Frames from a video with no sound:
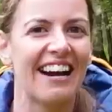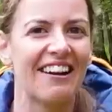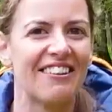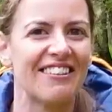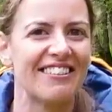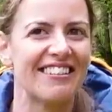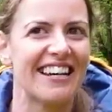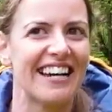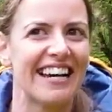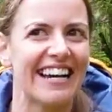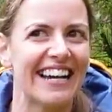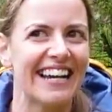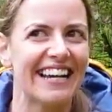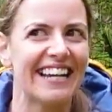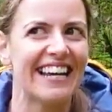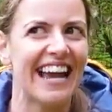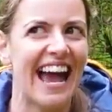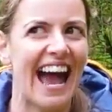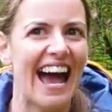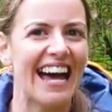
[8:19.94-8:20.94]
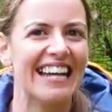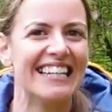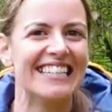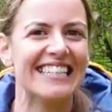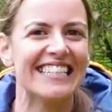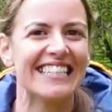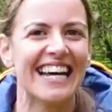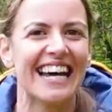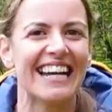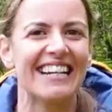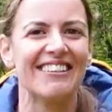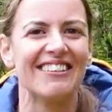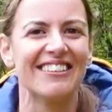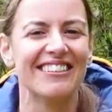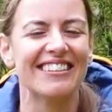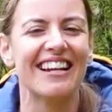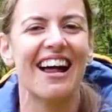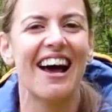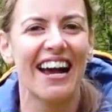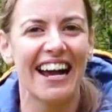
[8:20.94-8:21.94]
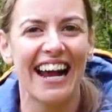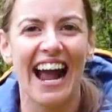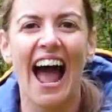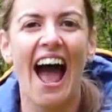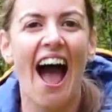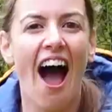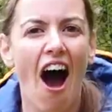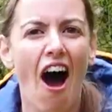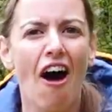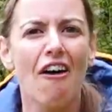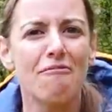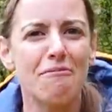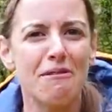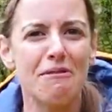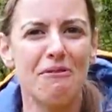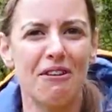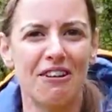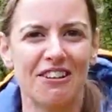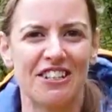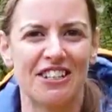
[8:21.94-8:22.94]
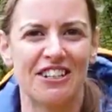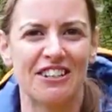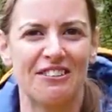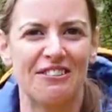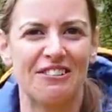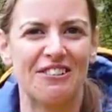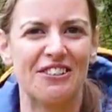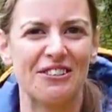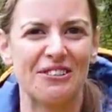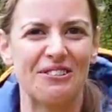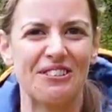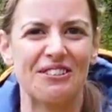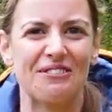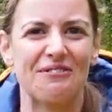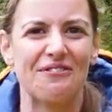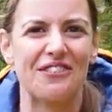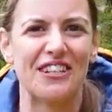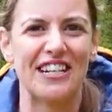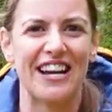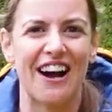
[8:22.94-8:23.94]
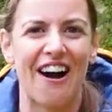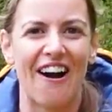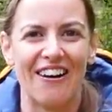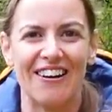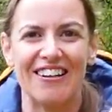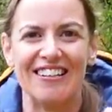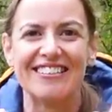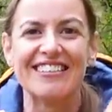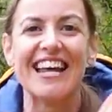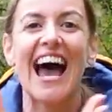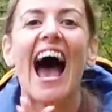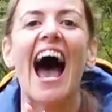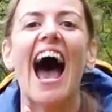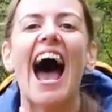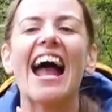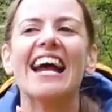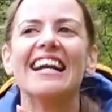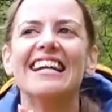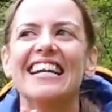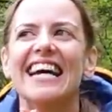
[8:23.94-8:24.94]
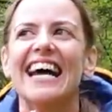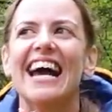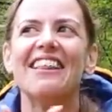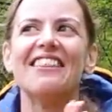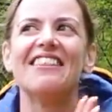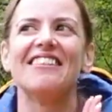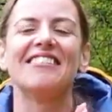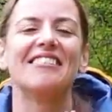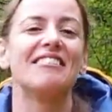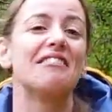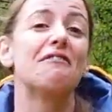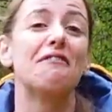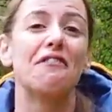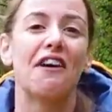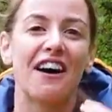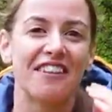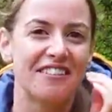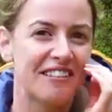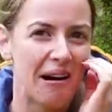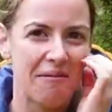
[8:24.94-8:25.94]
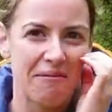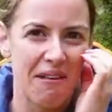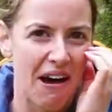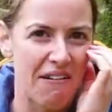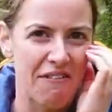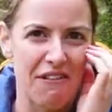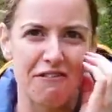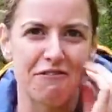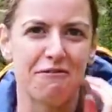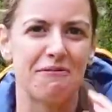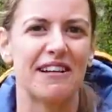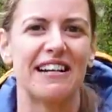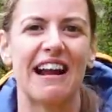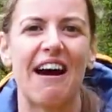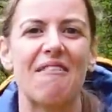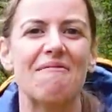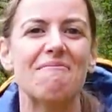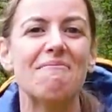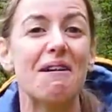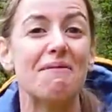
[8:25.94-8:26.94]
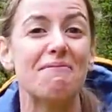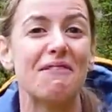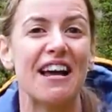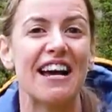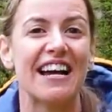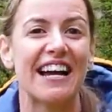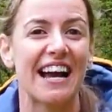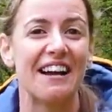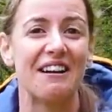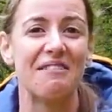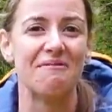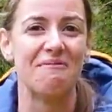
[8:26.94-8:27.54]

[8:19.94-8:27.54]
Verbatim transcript: And I was like, yes. And he was like, I've been watching your Jordan videos and this is the first time that I've ever been out in public and